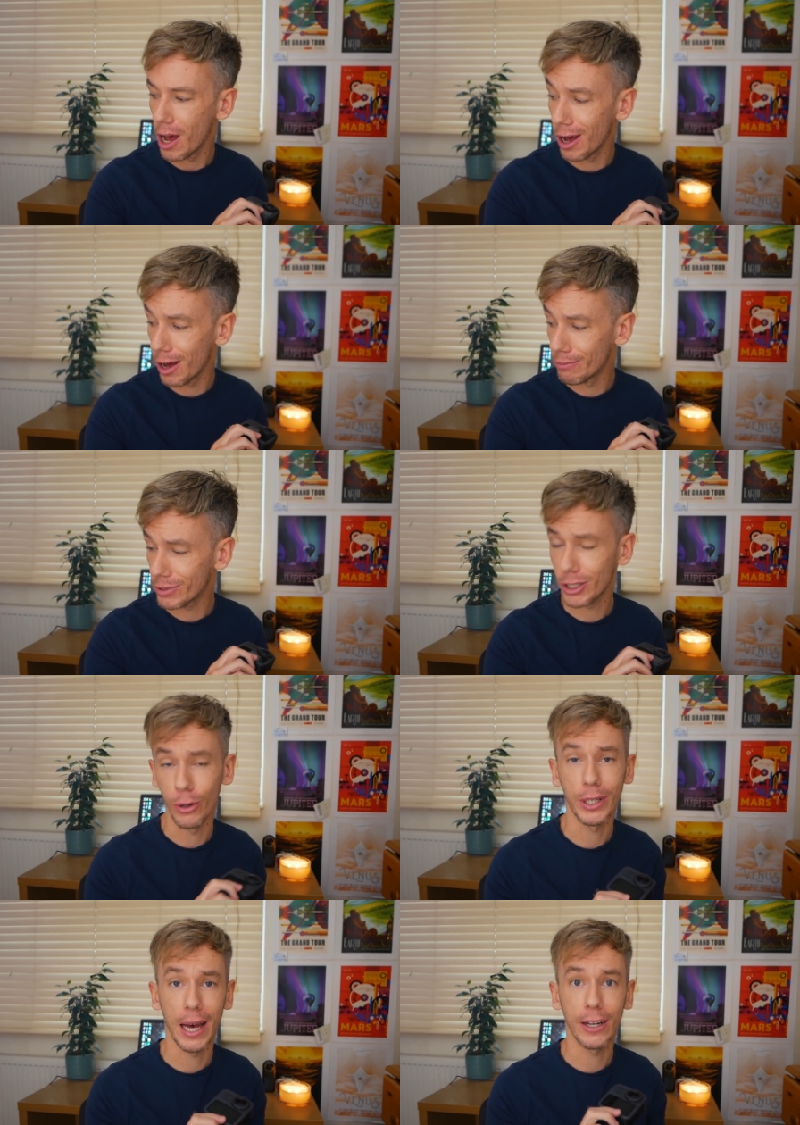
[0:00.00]
So
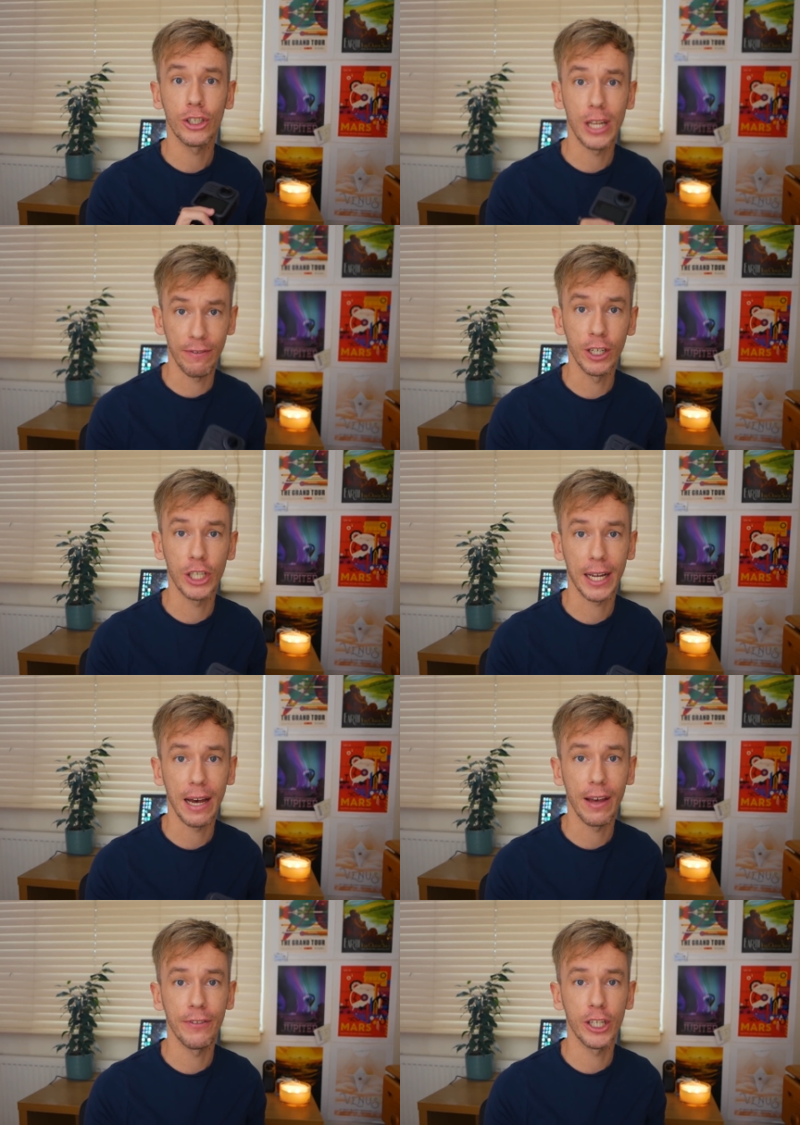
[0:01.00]
yeah, definitely check
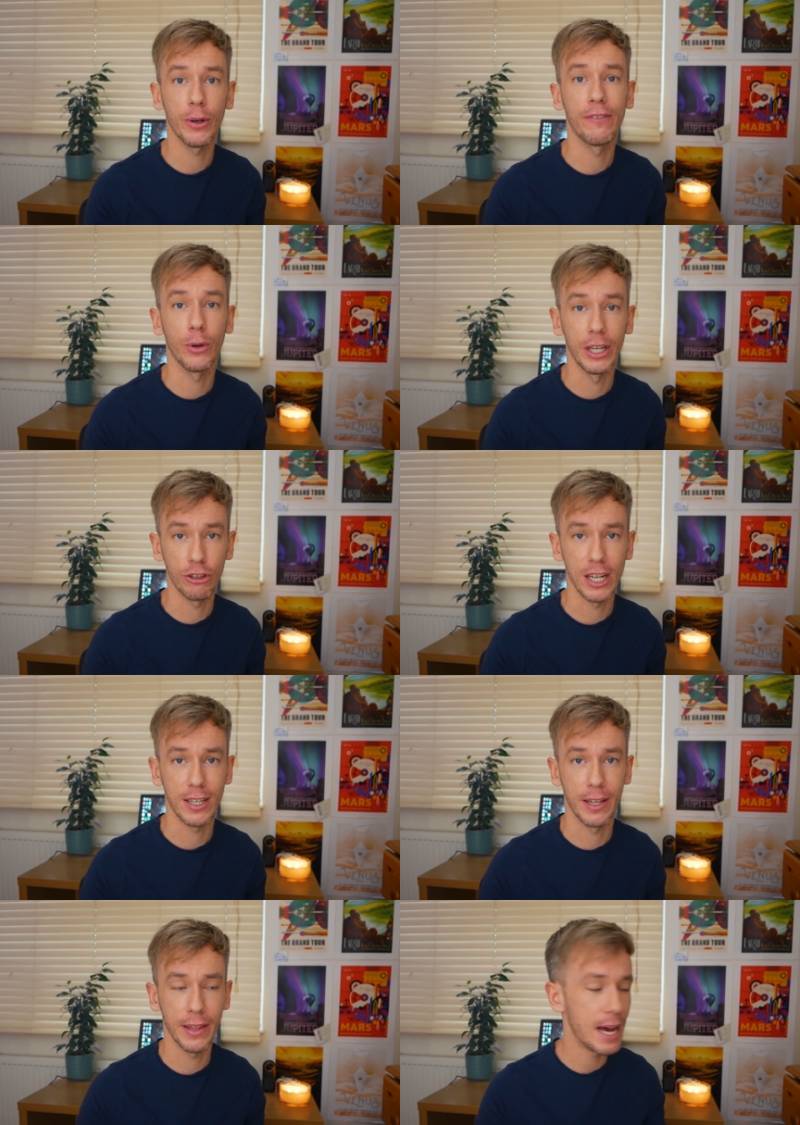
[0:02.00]
out that video if you're
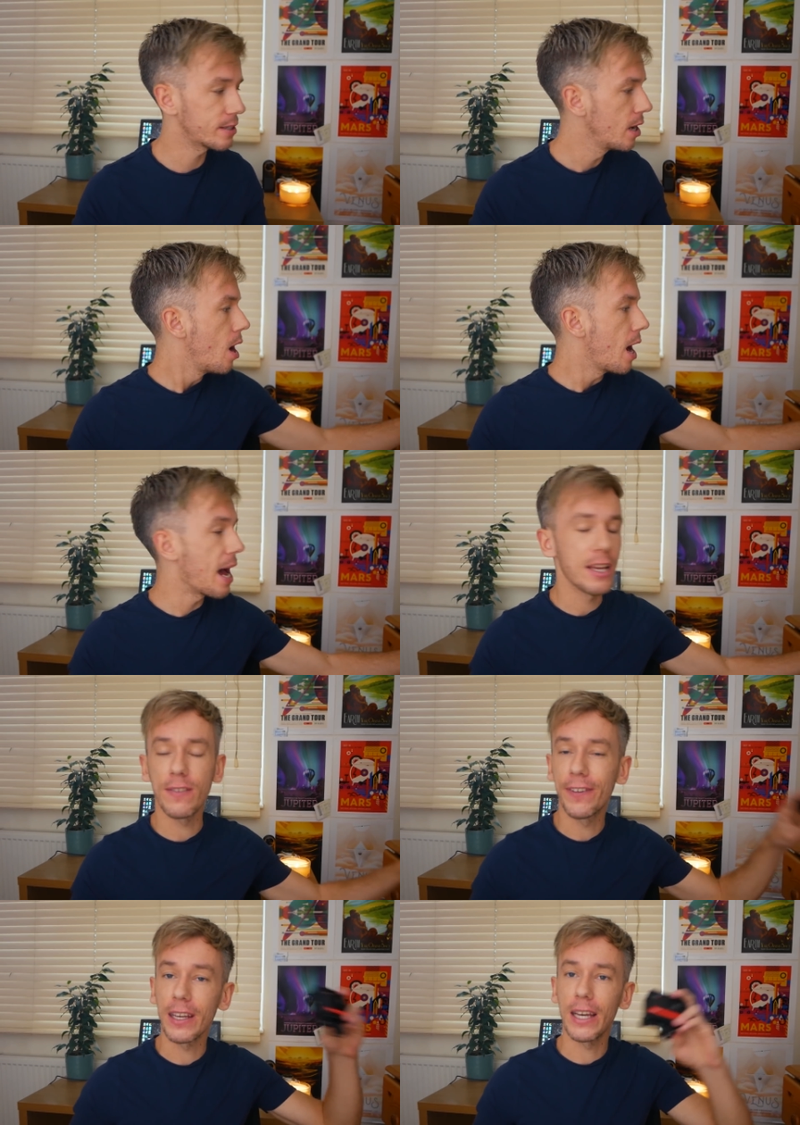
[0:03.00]
interested in that. As
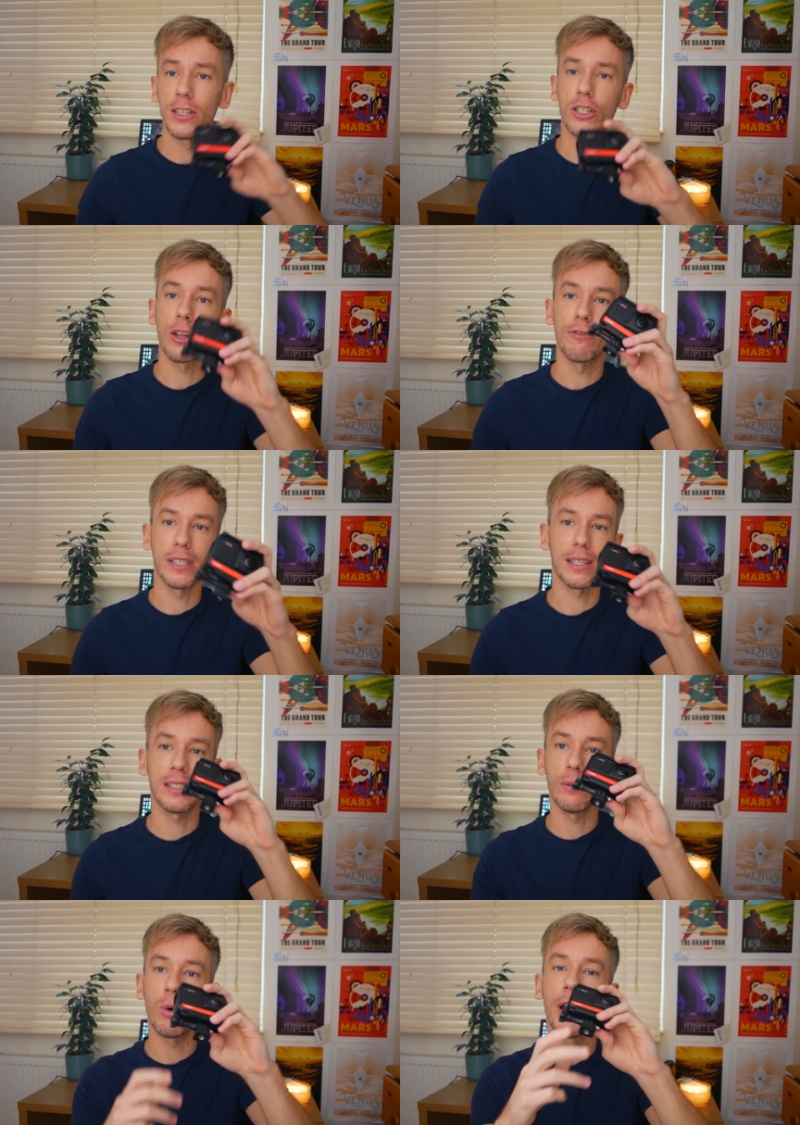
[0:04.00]
for the
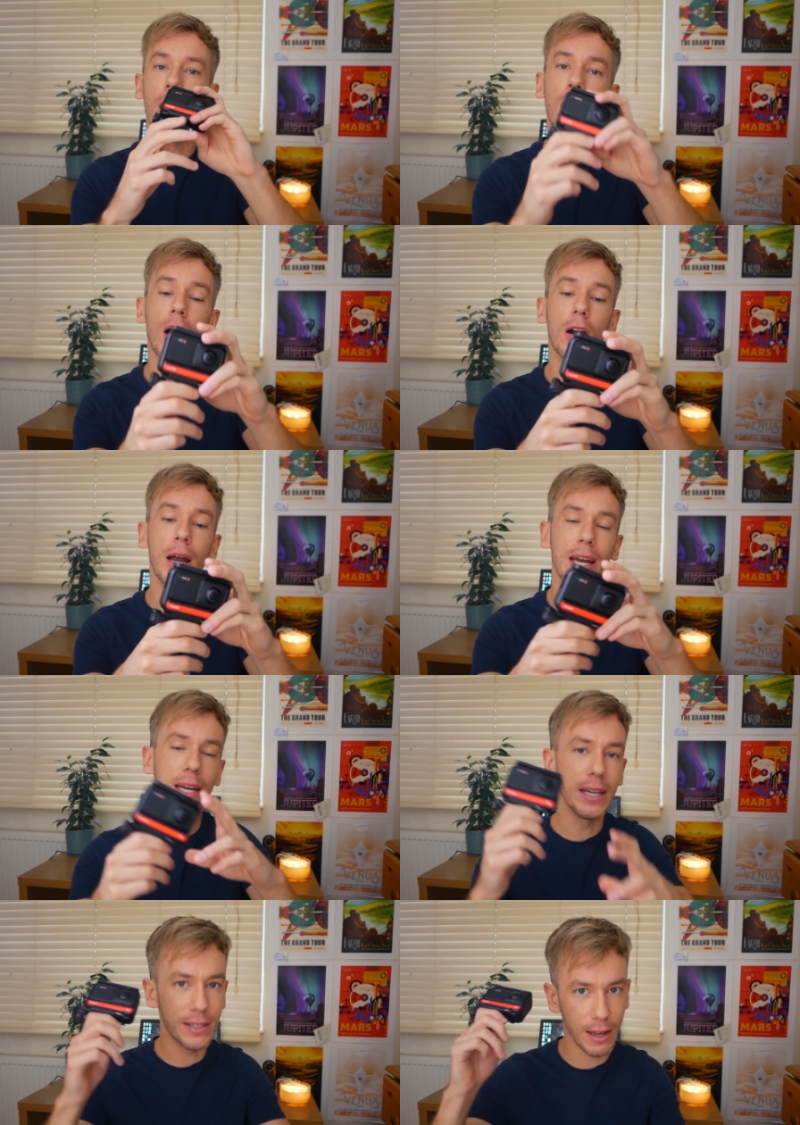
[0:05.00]
Insta360 One R,
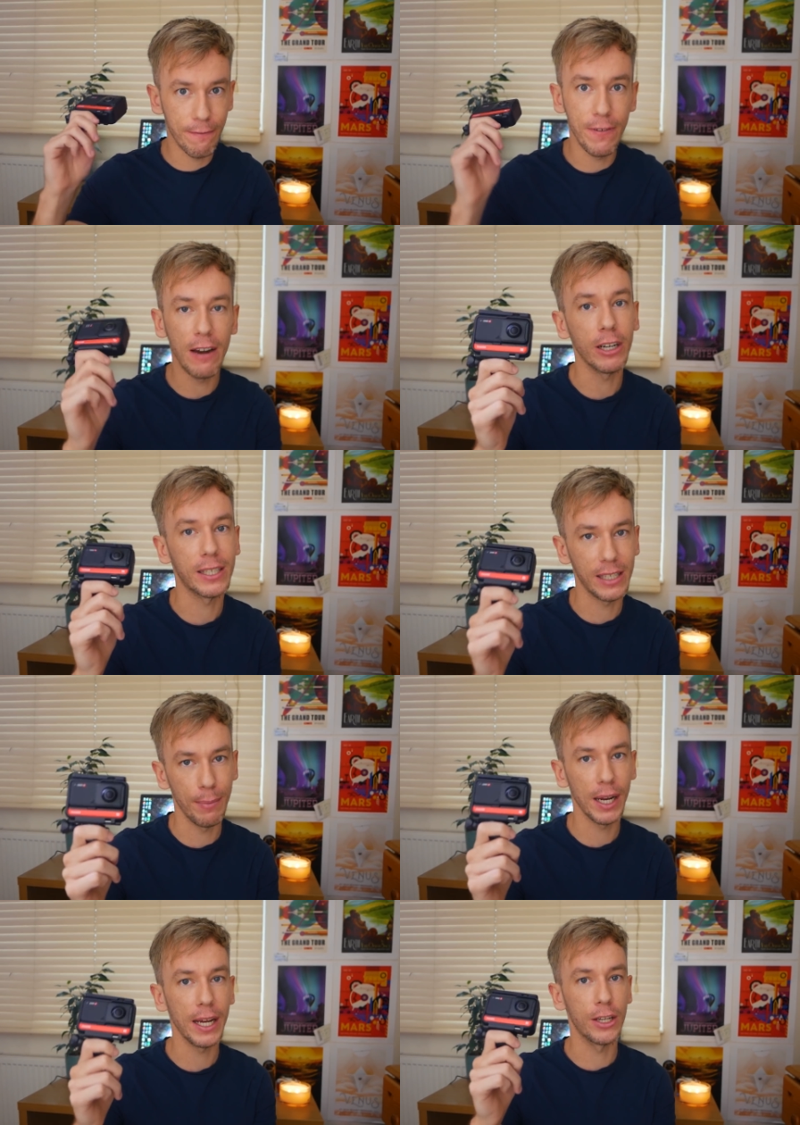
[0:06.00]
it is very
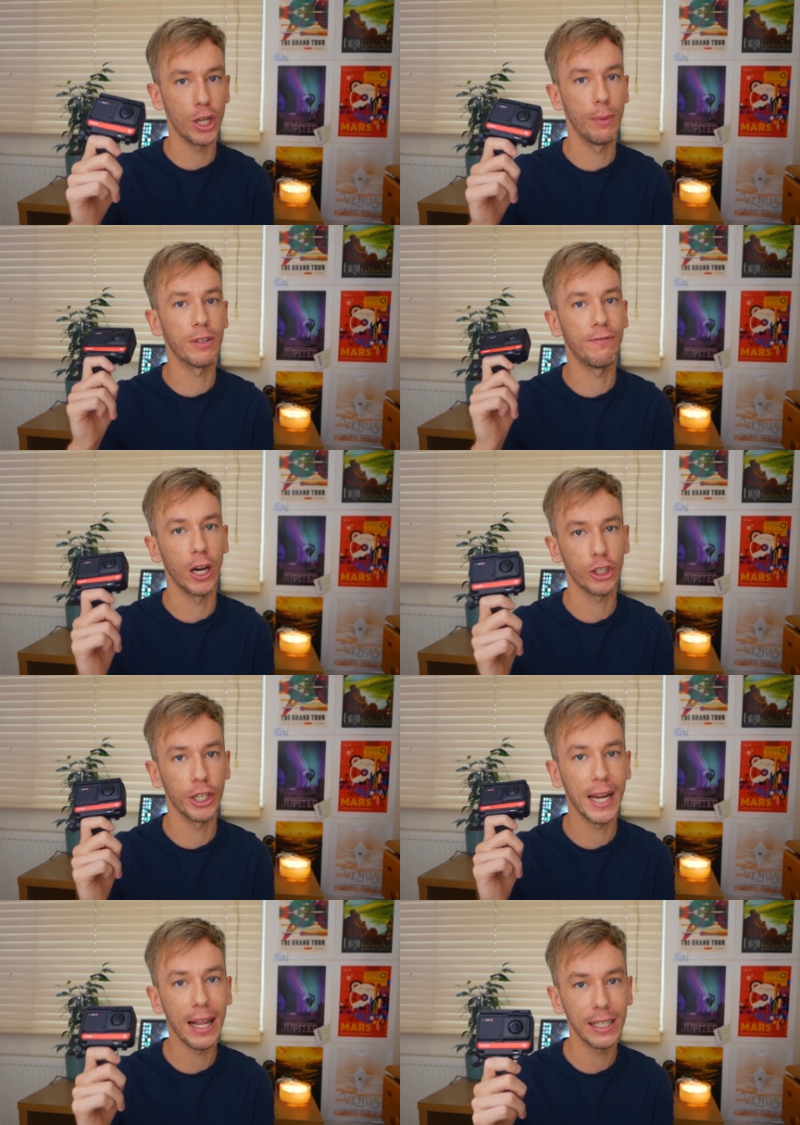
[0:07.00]
similar in terms of
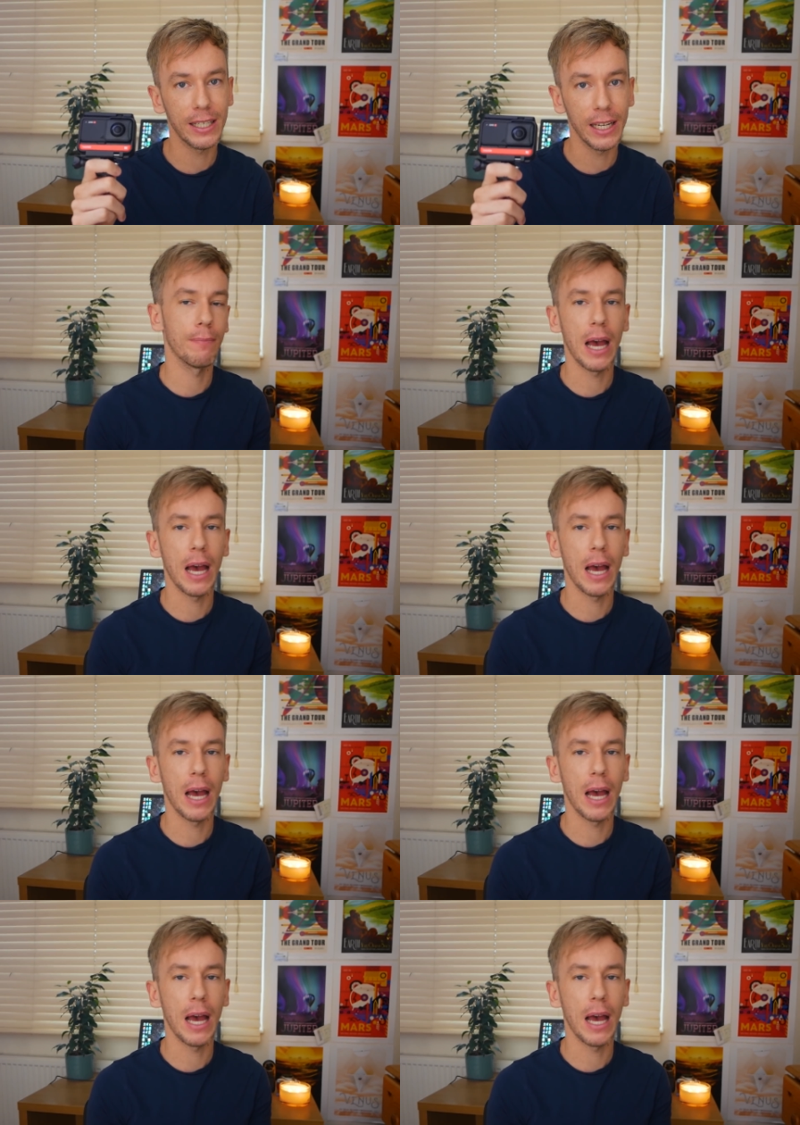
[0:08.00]
functionality.